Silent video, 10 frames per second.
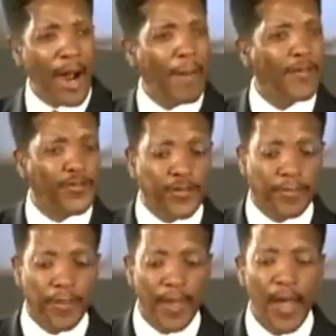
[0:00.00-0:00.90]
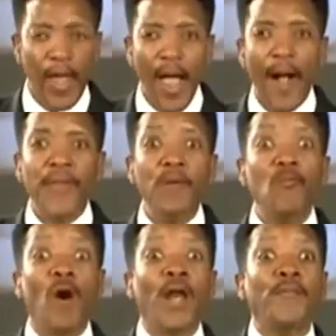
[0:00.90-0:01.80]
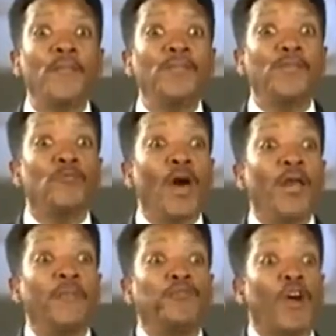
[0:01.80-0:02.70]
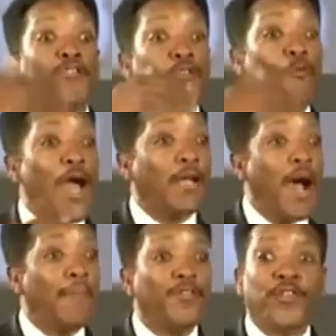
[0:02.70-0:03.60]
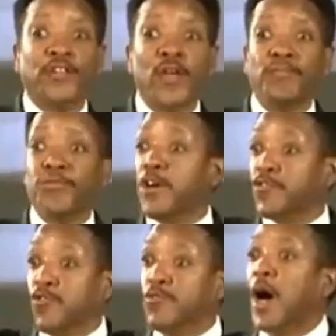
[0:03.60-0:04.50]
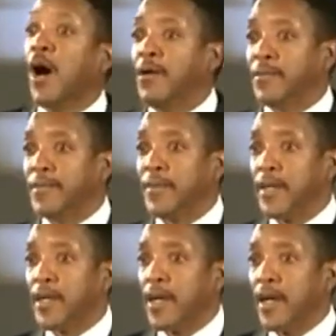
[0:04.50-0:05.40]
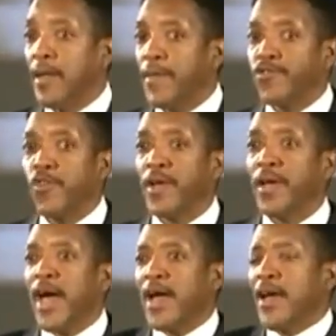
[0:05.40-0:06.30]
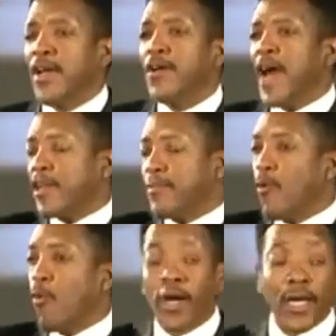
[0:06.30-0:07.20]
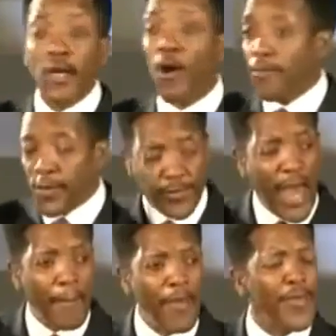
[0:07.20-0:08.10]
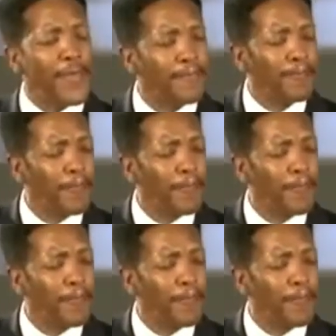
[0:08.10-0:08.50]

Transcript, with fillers: garments? And then one of them, one of them dressed in white garments said to him, Don't you know that you that you're not to be working on the Sabbath?